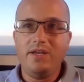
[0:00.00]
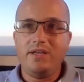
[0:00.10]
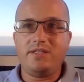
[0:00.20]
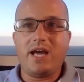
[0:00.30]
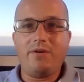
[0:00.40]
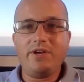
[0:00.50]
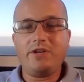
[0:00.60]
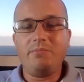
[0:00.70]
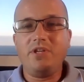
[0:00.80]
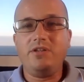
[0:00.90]
is how it
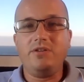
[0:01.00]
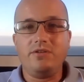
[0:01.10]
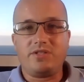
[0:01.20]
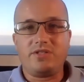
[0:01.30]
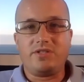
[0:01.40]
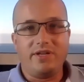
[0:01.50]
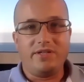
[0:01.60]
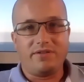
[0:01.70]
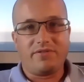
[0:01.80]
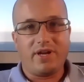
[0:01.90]
could be used to create
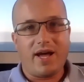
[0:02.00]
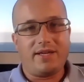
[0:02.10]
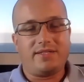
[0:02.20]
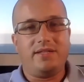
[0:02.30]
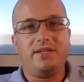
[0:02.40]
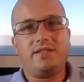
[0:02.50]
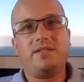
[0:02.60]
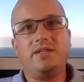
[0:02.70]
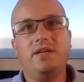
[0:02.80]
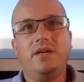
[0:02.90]
different assets.